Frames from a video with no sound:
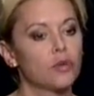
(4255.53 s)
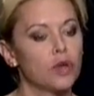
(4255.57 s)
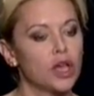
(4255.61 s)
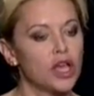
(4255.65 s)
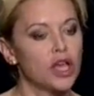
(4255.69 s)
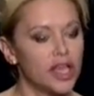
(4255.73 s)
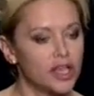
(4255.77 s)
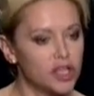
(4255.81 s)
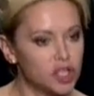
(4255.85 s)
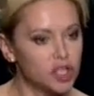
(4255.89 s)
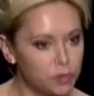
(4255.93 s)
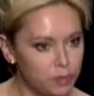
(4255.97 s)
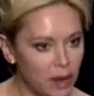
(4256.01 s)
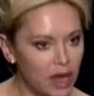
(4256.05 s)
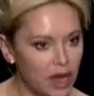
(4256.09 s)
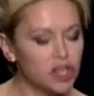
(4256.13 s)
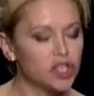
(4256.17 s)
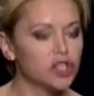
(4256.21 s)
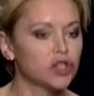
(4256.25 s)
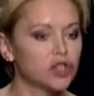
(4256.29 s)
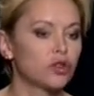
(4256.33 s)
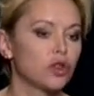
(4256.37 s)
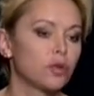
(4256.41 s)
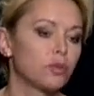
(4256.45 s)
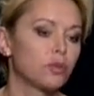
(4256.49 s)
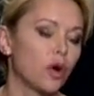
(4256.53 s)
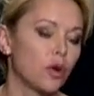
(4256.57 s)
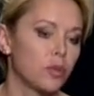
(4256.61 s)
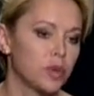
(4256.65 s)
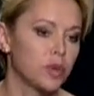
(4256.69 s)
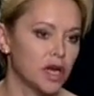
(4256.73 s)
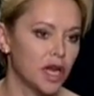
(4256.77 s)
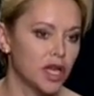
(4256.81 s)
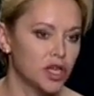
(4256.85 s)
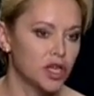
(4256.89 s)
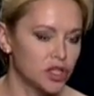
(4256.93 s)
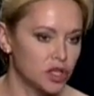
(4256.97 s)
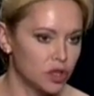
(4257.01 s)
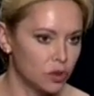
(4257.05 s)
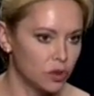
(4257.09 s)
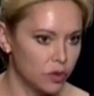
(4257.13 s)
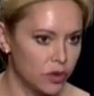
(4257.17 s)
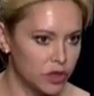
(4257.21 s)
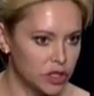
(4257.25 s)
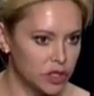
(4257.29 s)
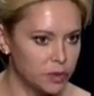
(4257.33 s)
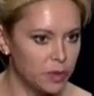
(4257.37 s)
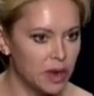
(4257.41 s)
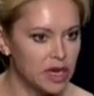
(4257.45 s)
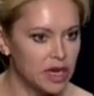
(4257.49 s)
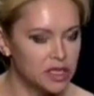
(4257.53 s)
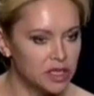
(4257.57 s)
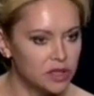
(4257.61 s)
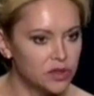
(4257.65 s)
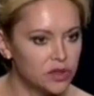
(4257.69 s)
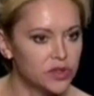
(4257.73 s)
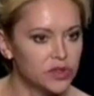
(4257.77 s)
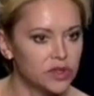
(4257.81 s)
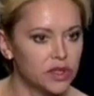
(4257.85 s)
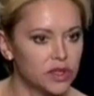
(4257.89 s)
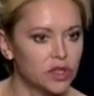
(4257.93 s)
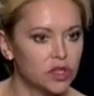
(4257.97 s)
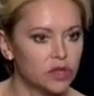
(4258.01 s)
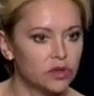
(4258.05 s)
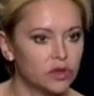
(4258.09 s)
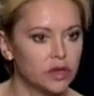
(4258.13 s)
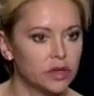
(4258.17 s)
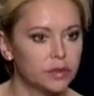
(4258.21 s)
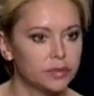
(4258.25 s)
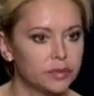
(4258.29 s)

expansion of the population that we're expecting this century.